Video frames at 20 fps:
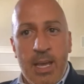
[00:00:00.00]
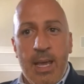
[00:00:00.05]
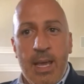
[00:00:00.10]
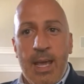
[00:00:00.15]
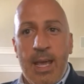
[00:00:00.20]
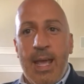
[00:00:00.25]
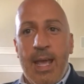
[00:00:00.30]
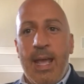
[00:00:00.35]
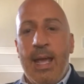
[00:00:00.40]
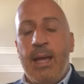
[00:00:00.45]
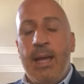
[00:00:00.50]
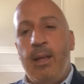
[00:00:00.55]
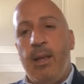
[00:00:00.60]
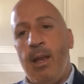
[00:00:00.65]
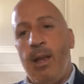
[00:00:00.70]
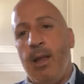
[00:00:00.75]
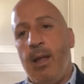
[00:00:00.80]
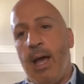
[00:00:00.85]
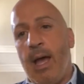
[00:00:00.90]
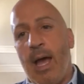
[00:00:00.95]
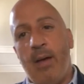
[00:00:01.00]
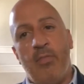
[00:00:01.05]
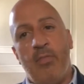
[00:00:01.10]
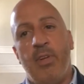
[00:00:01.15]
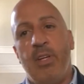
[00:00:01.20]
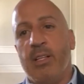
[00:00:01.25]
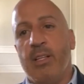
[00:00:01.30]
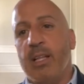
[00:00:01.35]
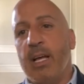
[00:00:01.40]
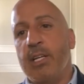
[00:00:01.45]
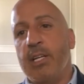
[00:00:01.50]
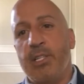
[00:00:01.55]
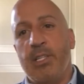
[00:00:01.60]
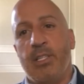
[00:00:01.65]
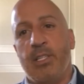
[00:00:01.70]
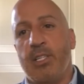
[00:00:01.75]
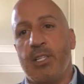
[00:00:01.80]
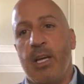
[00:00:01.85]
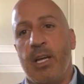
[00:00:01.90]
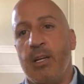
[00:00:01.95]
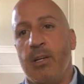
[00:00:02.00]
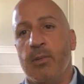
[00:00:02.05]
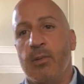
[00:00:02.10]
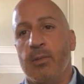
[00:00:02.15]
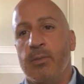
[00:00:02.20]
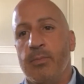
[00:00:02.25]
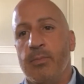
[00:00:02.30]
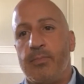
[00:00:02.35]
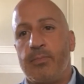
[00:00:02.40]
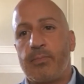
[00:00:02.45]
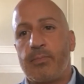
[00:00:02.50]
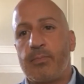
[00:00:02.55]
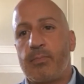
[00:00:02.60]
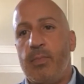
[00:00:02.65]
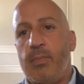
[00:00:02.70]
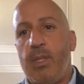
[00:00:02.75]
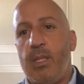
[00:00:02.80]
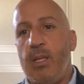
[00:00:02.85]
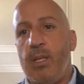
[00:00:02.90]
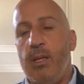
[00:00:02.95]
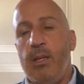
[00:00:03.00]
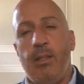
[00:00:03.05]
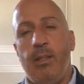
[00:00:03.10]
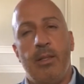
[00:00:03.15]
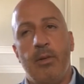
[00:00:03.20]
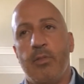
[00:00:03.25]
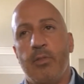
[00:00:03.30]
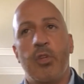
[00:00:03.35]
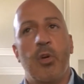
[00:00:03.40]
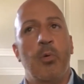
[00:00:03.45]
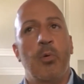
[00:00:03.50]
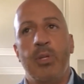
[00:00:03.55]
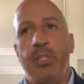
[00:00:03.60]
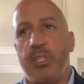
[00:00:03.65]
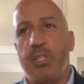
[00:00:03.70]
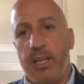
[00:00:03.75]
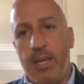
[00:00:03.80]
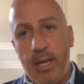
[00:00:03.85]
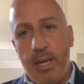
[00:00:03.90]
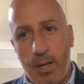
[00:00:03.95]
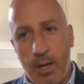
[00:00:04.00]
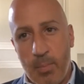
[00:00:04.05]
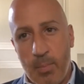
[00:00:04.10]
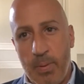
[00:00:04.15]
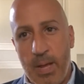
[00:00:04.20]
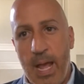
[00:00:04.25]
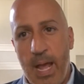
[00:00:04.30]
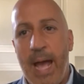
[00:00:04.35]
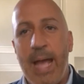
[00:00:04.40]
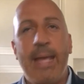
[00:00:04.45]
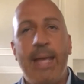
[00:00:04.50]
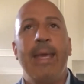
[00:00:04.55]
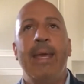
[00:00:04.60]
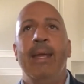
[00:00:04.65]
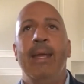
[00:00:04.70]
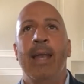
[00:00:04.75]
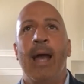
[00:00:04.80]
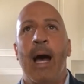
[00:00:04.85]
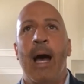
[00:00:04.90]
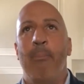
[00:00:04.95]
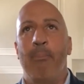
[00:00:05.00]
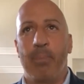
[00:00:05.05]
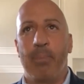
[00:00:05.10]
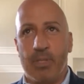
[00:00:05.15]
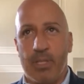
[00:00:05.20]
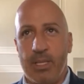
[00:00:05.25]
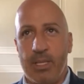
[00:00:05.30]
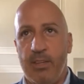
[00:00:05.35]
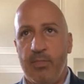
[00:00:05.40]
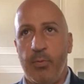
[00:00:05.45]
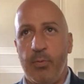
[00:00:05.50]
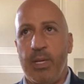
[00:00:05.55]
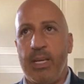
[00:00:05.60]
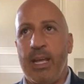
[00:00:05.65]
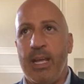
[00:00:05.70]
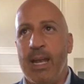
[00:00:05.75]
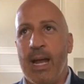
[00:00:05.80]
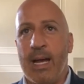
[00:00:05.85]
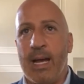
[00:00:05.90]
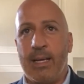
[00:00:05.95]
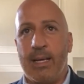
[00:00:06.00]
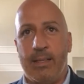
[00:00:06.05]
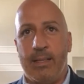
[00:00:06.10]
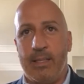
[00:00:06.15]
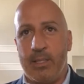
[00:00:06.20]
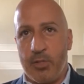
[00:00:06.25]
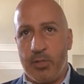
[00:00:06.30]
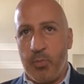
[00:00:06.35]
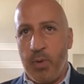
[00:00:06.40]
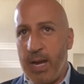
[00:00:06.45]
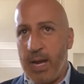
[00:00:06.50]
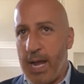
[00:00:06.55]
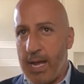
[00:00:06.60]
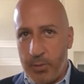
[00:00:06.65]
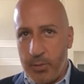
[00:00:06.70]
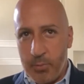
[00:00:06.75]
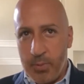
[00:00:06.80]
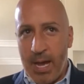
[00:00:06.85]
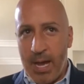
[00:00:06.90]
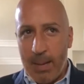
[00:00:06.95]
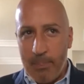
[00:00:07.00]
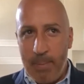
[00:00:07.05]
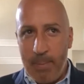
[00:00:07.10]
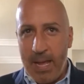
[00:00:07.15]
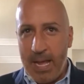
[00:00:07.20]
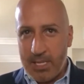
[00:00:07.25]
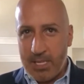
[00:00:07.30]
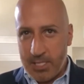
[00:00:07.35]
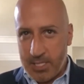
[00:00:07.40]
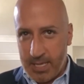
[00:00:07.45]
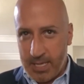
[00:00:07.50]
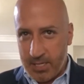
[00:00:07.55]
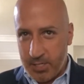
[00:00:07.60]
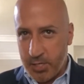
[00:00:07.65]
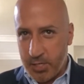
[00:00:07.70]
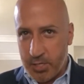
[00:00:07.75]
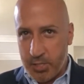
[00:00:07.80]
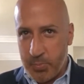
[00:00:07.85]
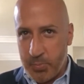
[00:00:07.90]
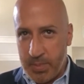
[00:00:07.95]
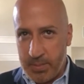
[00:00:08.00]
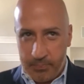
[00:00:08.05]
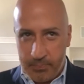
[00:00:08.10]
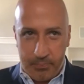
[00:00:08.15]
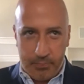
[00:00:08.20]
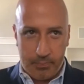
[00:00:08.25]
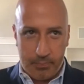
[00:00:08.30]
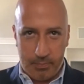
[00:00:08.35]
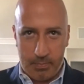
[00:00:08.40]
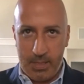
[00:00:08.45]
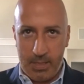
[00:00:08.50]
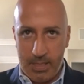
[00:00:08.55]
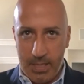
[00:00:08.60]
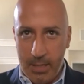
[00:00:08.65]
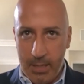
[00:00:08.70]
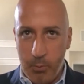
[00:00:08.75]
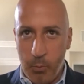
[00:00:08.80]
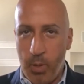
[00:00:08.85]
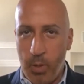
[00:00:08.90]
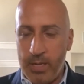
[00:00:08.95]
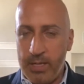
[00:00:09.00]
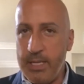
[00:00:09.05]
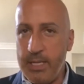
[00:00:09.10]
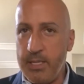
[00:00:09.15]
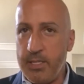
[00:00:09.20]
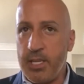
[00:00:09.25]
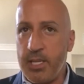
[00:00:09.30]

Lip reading: and every election cycle, there's always a hiccup. I cannot believe we cannot get this right. I do not pass that judgment on Wendy's